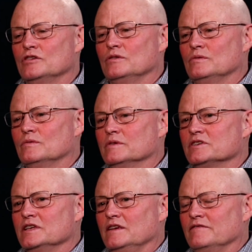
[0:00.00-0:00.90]
to
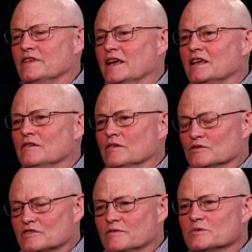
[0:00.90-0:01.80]
receive thank you
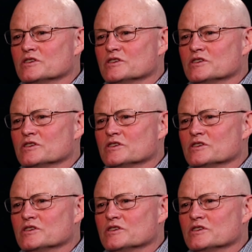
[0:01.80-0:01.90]
notes from